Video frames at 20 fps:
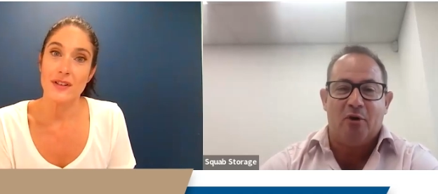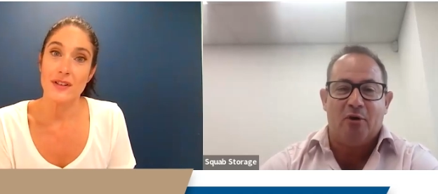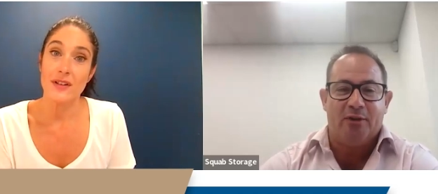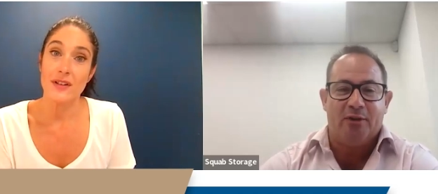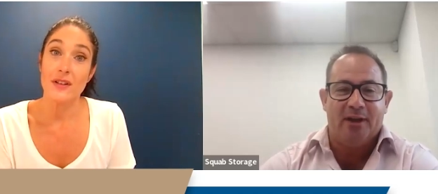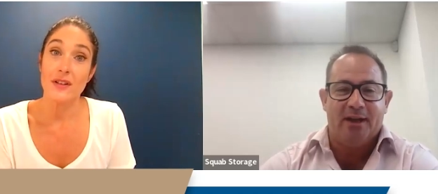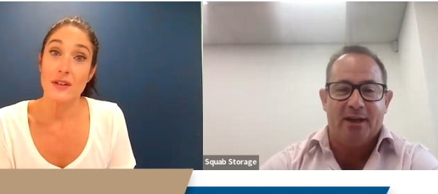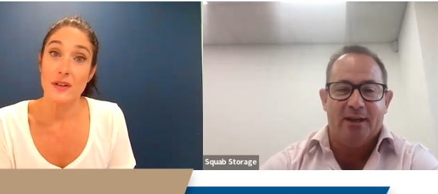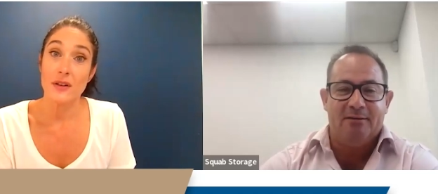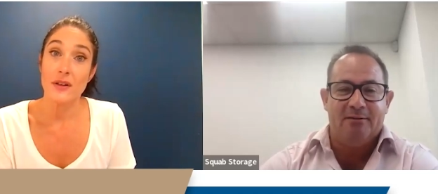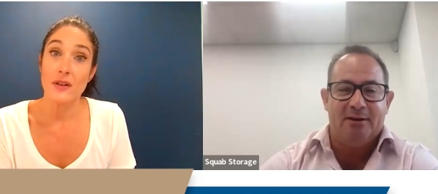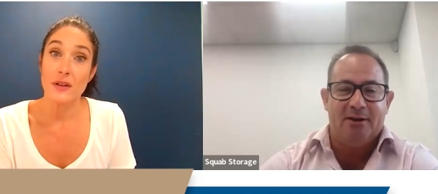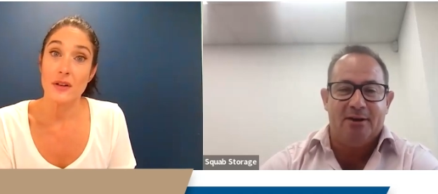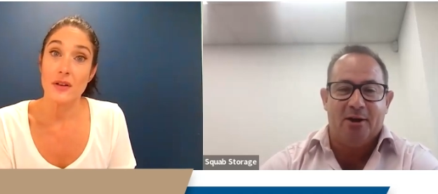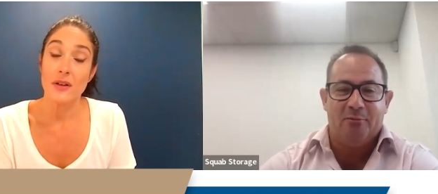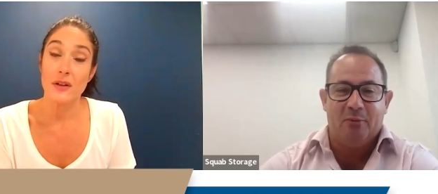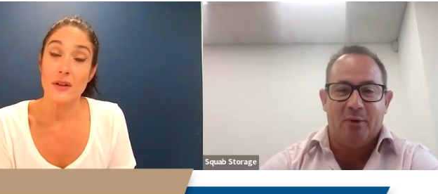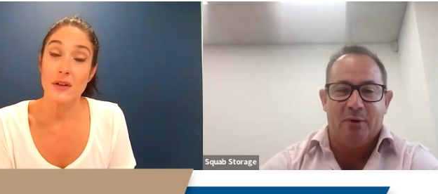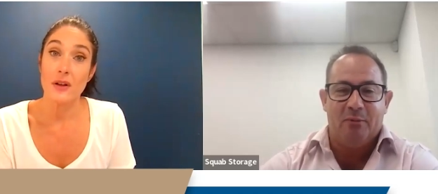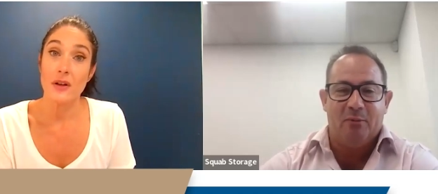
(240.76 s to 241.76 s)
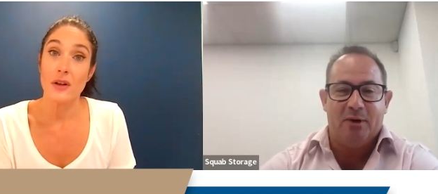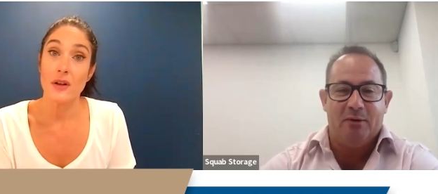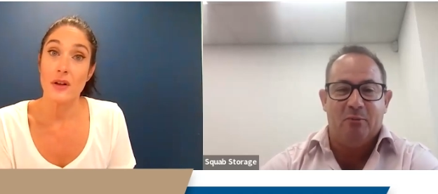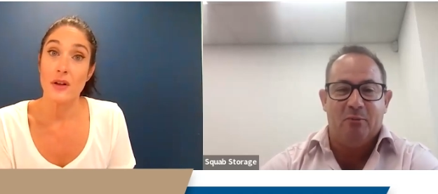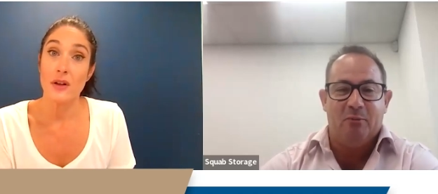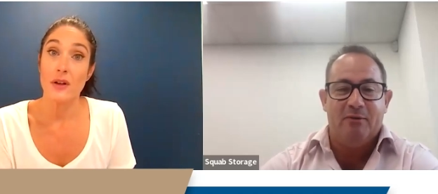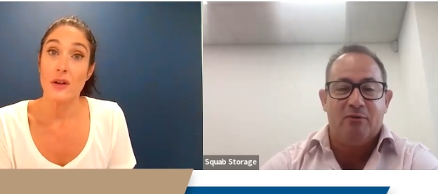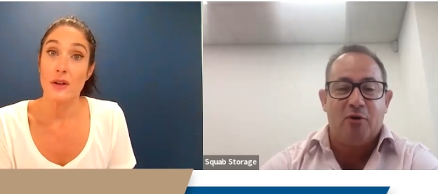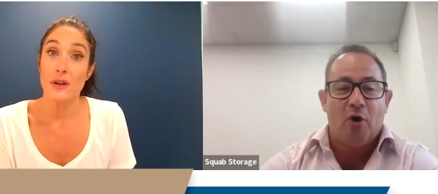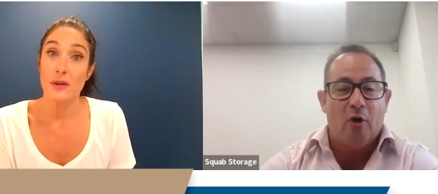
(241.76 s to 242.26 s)
Speaker 1: got the you know we, we
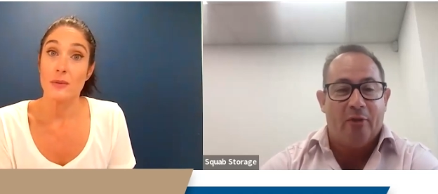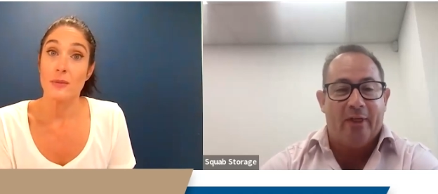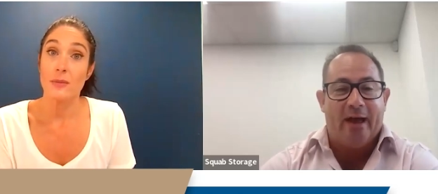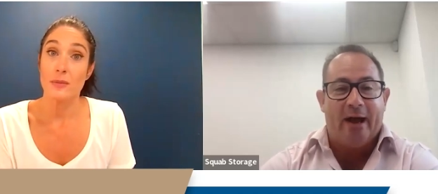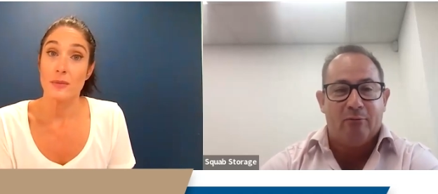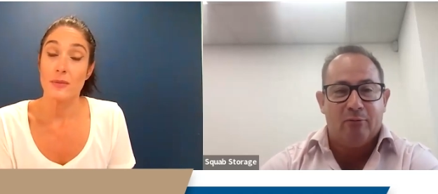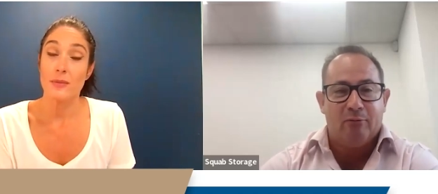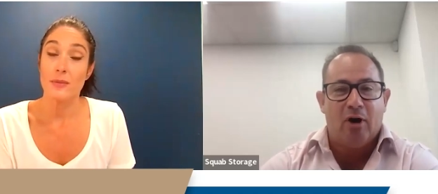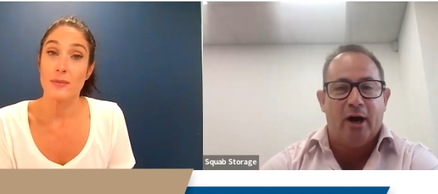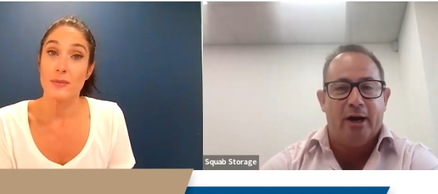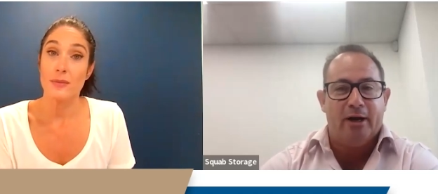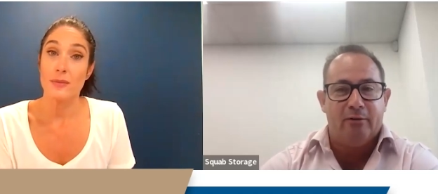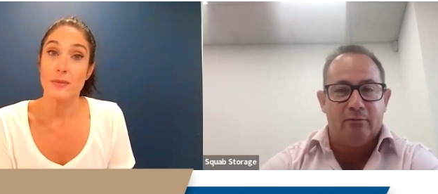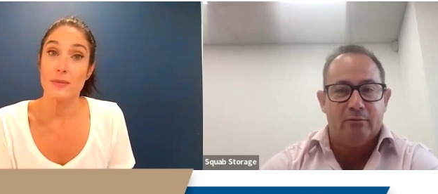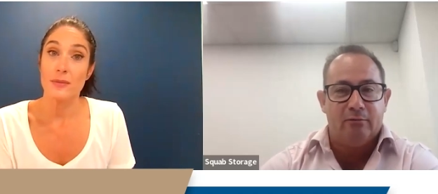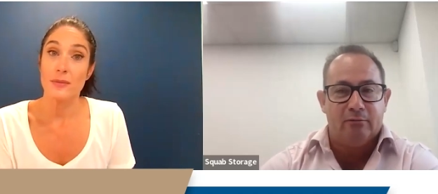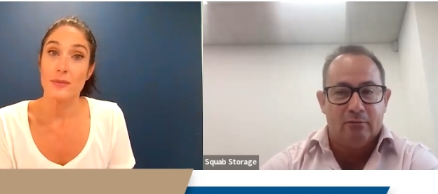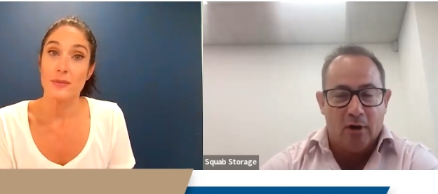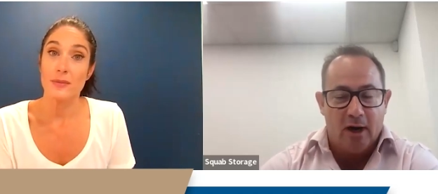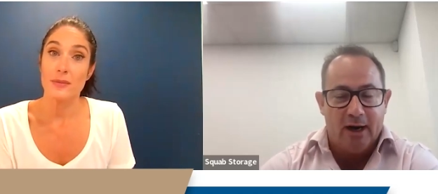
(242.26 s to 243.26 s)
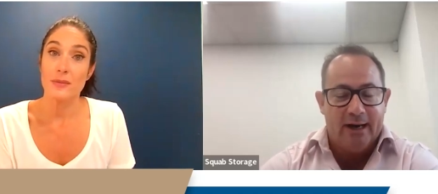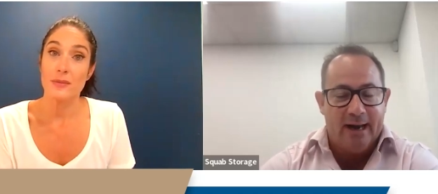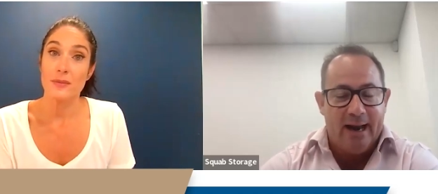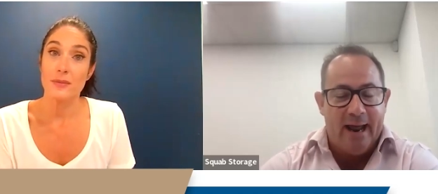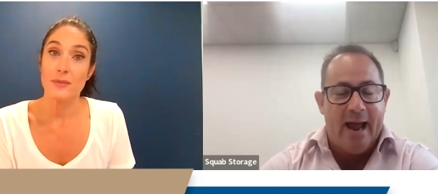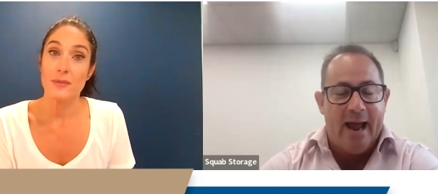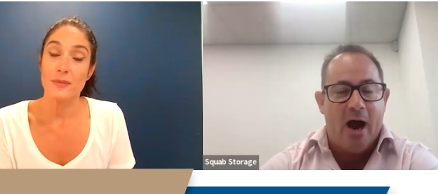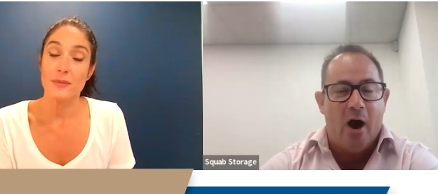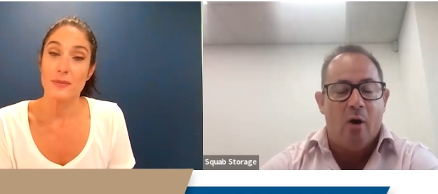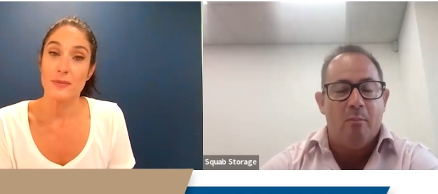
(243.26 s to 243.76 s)
we've got that right right
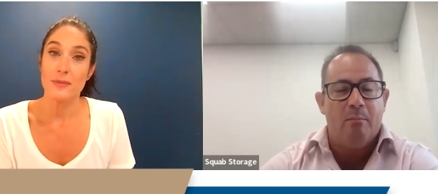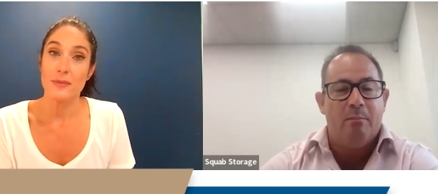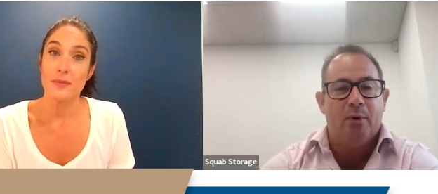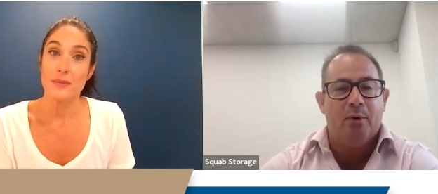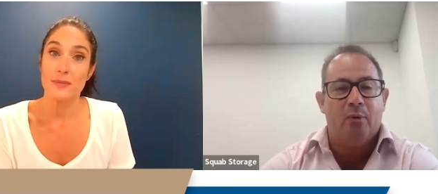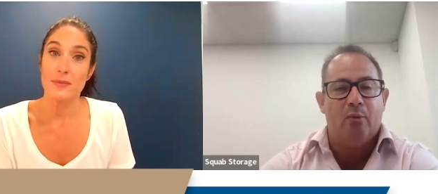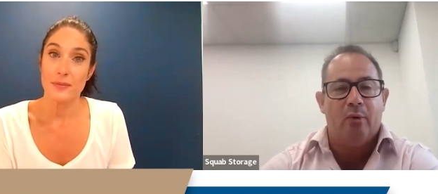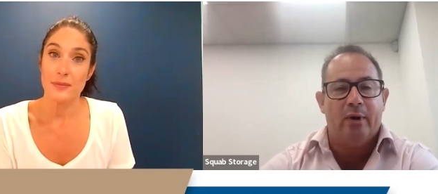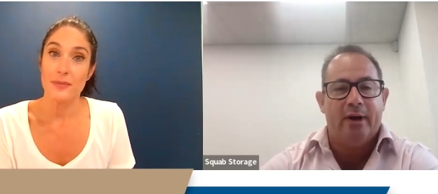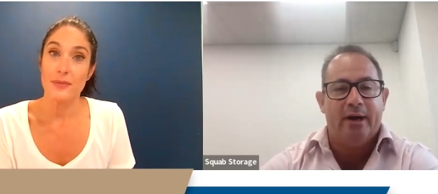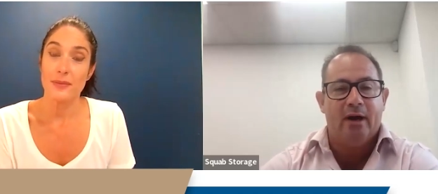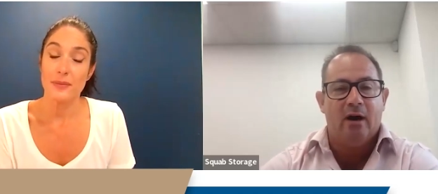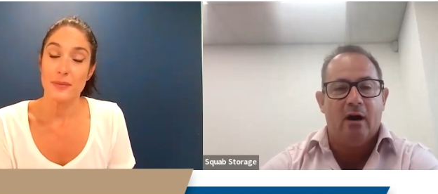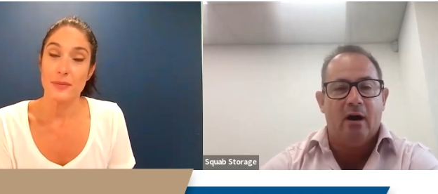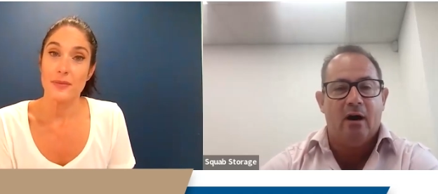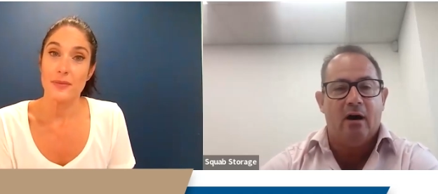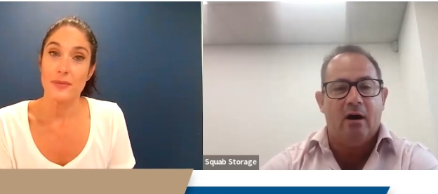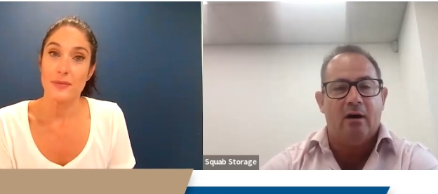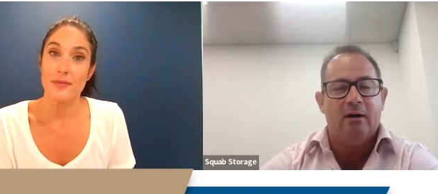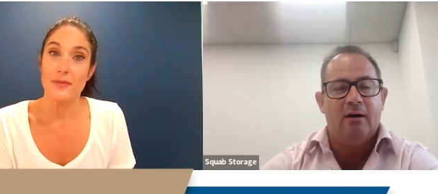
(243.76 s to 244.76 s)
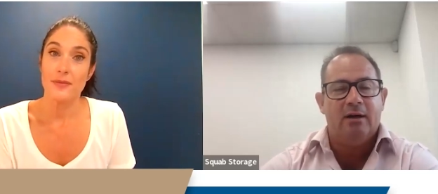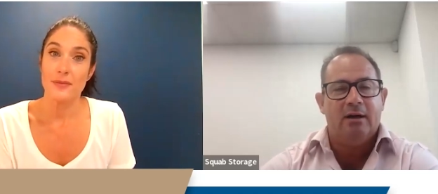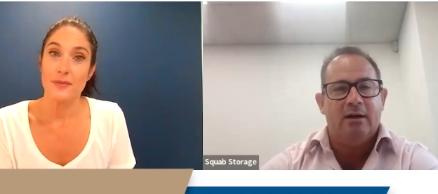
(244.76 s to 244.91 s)
now, but we are.